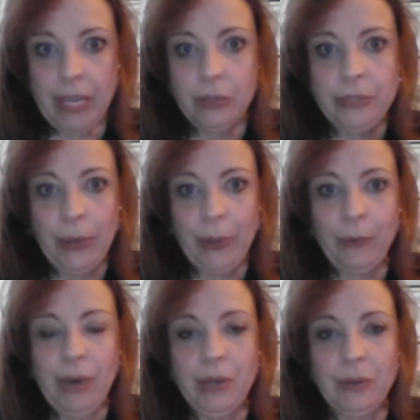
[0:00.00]

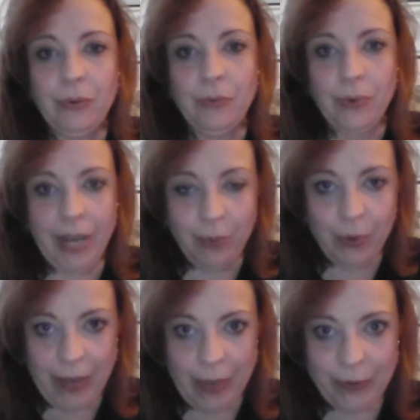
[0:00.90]
So grab your
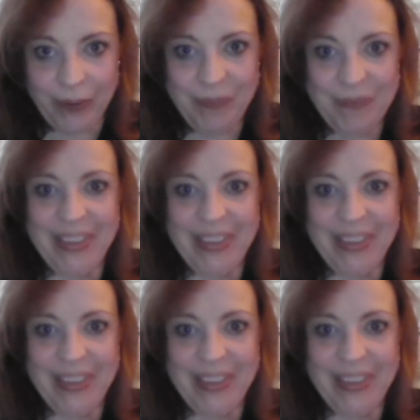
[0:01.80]
Bible,